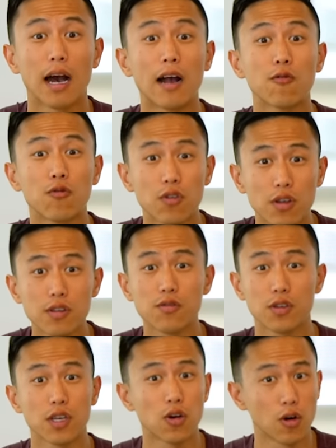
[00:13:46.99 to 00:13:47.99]
I really,
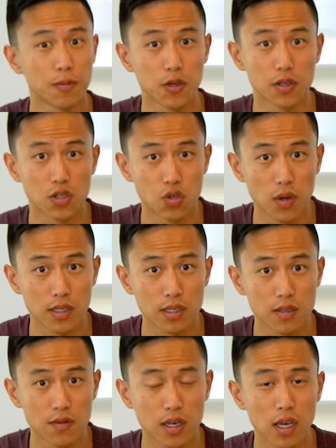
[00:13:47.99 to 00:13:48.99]
really hope you enjoyed
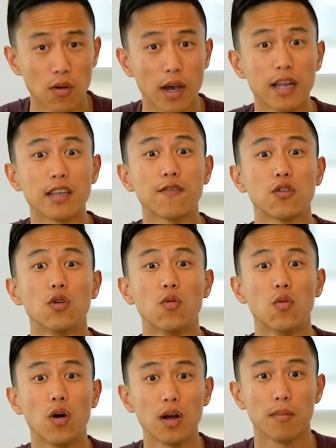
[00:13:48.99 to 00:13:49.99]
this video and if you
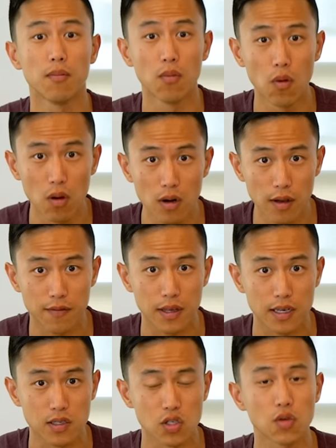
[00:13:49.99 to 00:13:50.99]
want more of
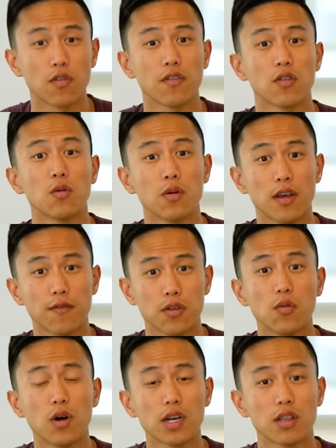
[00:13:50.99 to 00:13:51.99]
this, you, you, if
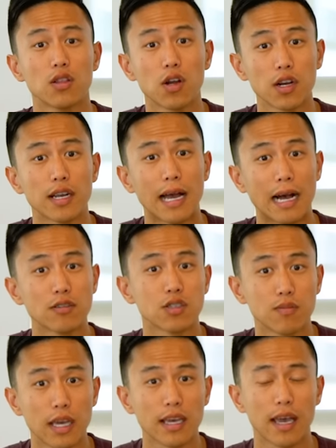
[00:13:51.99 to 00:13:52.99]
you want to learn how
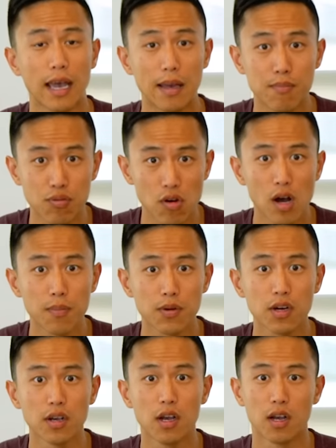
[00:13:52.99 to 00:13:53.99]
to make a
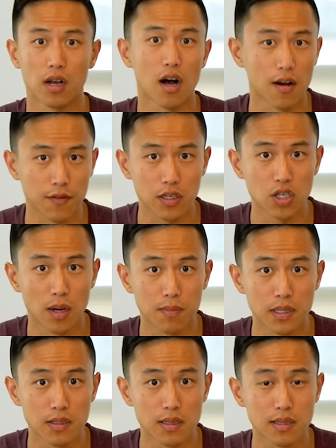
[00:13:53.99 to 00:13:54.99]
proper coffee shop
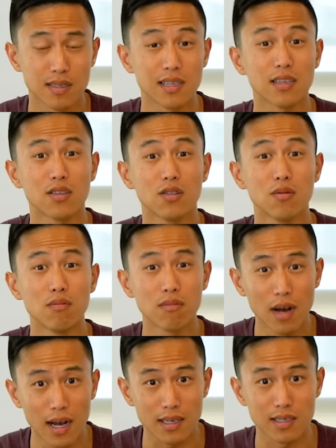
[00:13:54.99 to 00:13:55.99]
business, then you
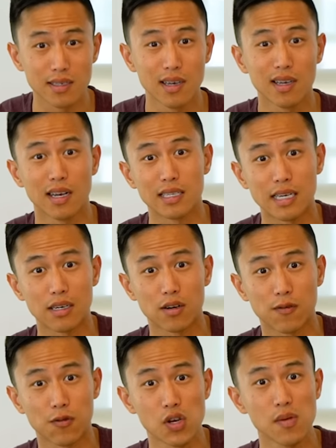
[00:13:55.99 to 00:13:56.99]
must attend
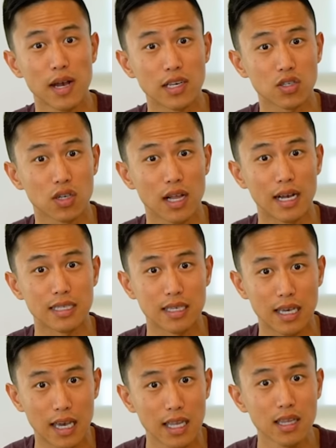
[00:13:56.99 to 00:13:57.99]
our free masterclass
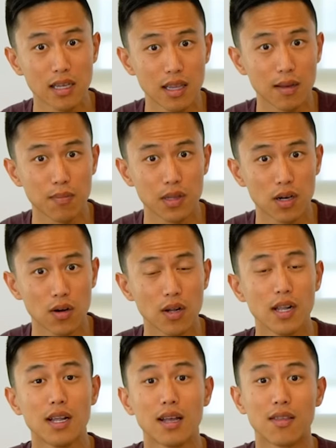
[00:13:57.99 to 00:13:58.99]
in the link below.
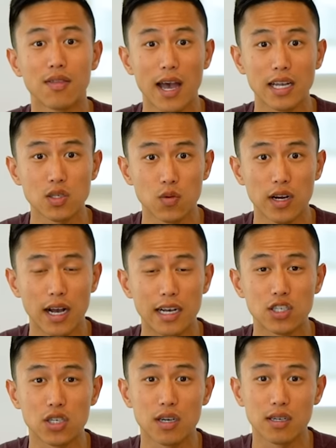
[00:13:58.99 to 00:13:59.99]
That's where
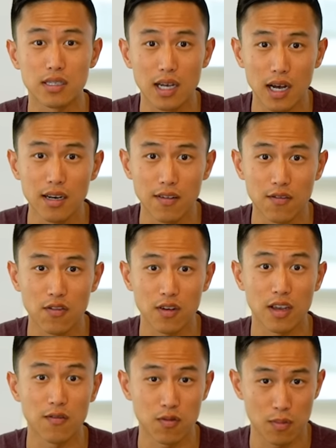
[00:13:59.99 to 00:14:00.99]
I share a ton of
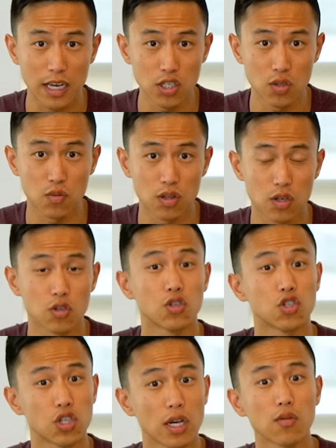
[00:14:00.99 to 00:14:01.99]
information with you
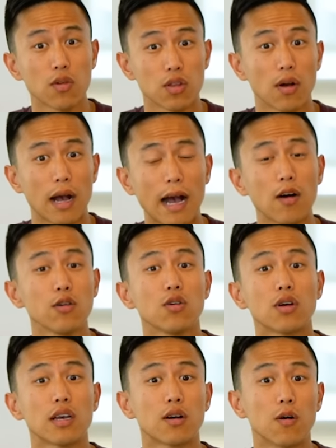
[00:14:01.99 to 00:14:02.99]
to share with you how you can